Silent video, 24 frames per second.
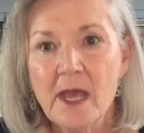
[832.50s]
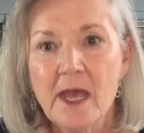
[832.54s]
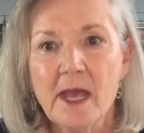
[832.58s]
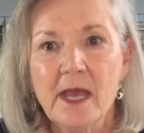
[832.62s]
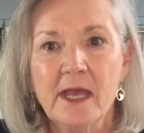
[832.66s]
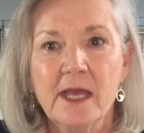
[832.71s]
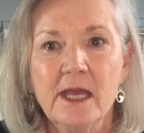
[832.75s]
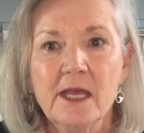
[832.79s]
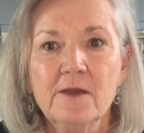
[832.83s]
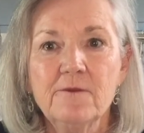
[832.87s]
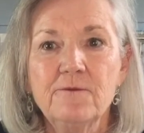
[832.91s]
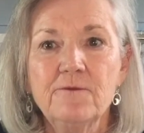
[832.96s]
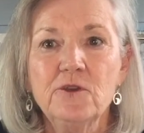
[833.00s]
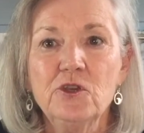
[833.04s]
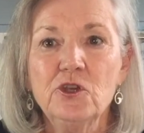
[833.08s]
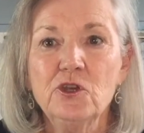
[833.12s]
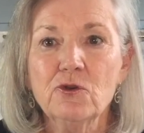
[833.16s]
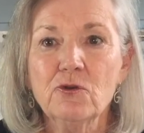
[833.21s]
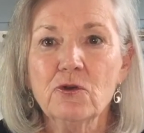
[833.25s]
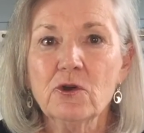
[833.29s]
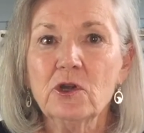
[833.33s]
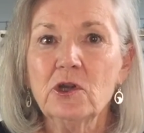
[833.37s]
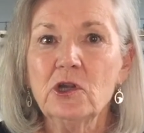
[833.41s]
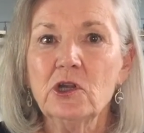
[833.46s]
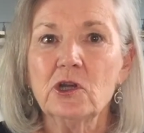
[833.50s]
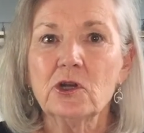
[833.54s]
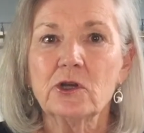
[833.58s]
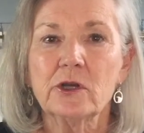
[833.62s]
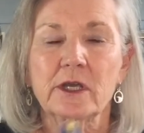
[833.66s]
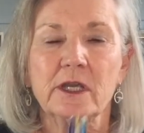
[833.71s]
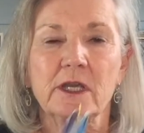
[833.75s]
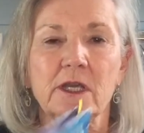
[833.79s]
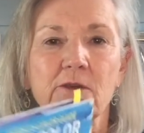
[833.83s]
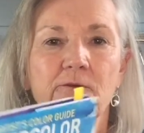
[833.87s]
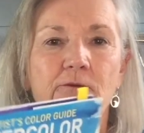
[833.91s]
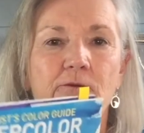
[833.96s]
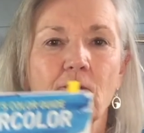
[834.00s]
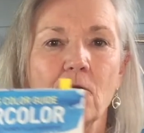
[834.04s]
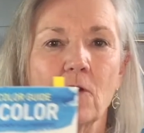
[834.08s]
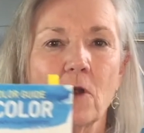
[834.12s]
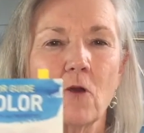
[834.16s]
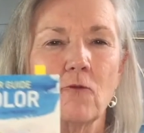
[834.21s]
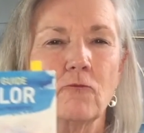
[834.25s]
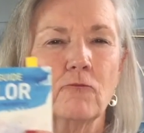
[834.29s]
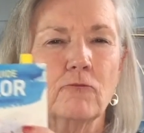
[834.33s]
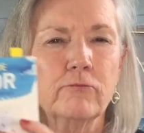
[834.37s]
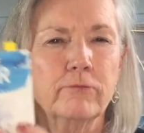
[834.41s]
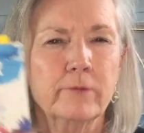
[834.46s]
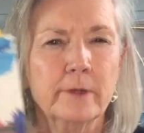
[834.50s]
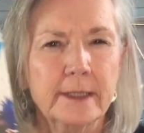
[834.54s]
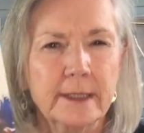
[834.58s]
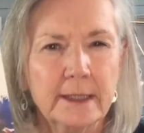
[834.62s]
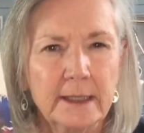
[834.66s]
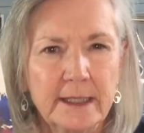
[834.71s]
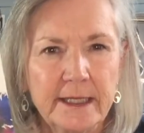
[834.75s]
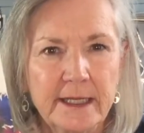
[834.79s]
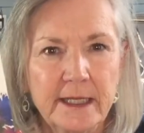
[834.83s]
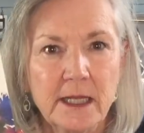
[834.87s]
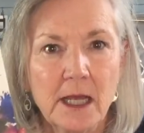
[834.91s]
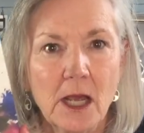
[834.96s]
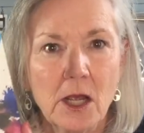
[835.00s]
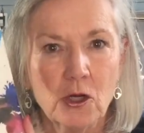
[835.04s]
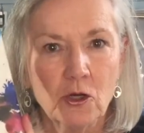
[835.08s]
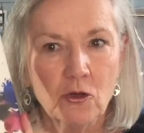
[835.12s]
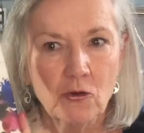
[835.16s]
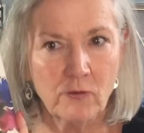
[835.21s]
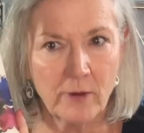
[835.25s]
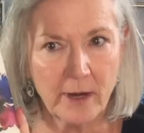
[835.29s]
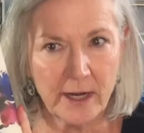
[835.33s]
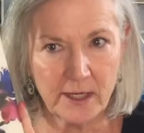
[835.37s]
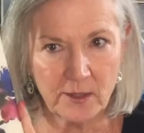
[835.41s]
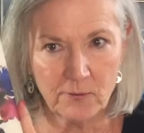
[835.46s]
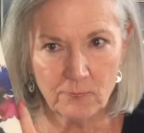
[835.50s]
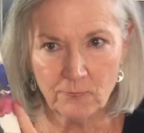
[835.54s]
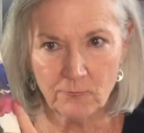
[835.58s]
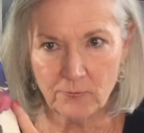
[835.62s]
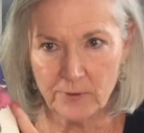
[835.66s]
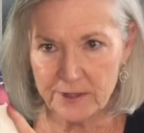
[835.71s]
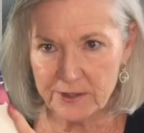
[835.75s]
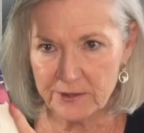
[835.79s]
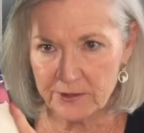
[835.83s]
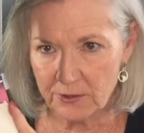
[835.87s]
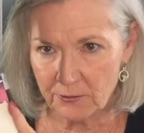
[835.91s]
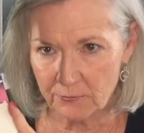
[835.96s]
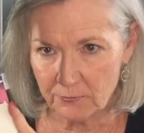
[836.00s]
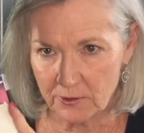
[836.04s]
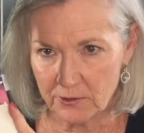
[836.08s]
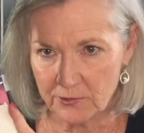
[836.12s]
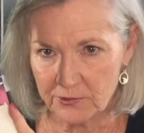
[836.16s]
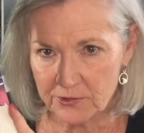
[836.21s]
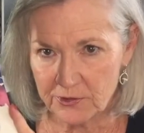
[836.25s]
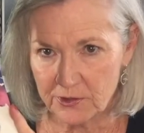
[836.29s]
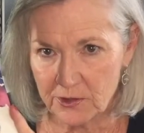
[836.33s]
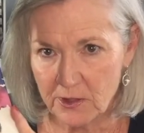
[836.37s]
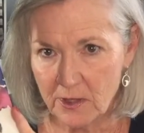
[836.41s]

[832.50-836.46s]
If you're looking for a really great resource